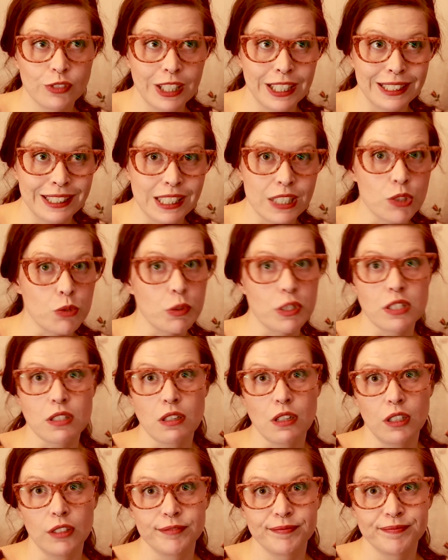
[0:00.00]
at least once a
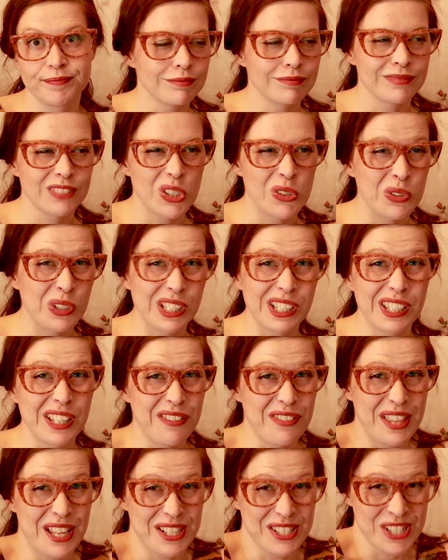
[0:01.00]
year. I really
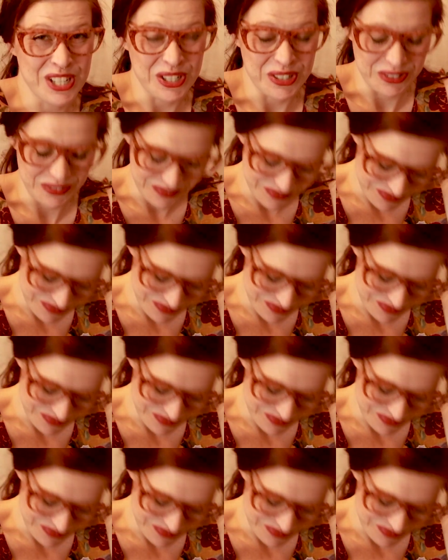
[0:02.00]
love that show.